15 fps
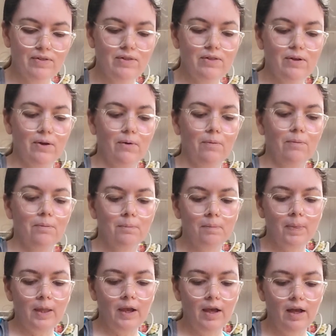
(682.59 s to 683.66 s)
so
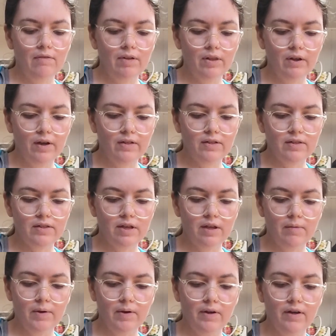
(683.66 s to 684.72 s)
I have a lot to say
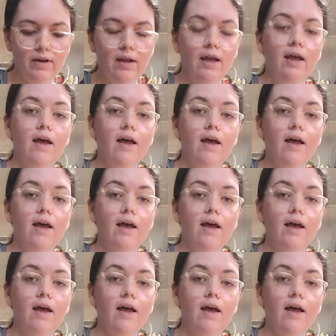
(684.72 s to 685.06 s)
about it.